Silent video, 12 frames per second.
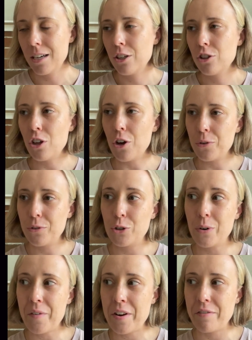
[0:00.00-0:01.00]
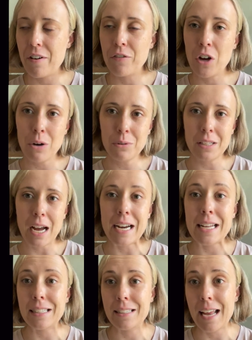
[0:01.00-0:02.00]
So the derivative of cosine
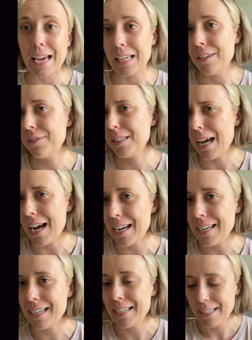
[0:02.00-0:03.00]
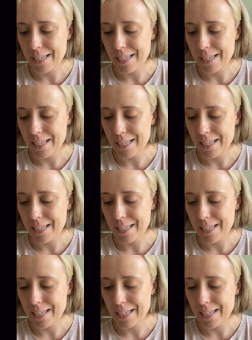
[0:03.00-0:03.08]
is negative sine,